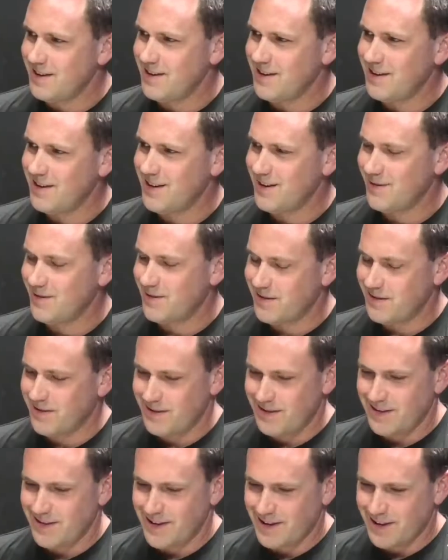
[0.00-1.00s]
Yeah, that
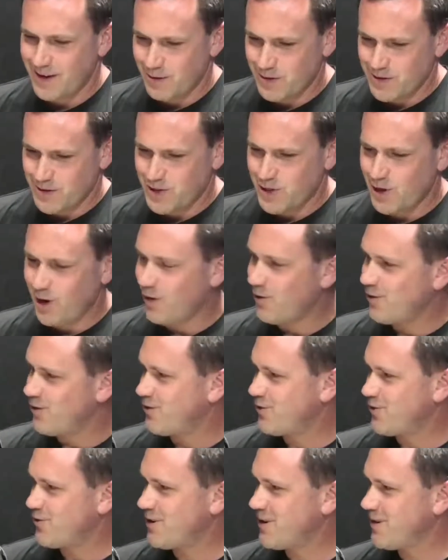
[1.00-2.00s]
was a
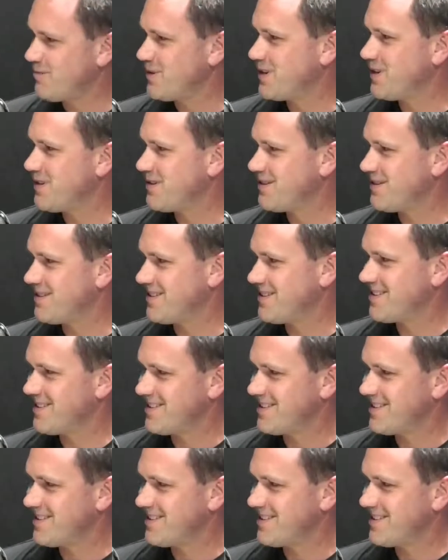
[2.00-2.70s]
childhood dream, and it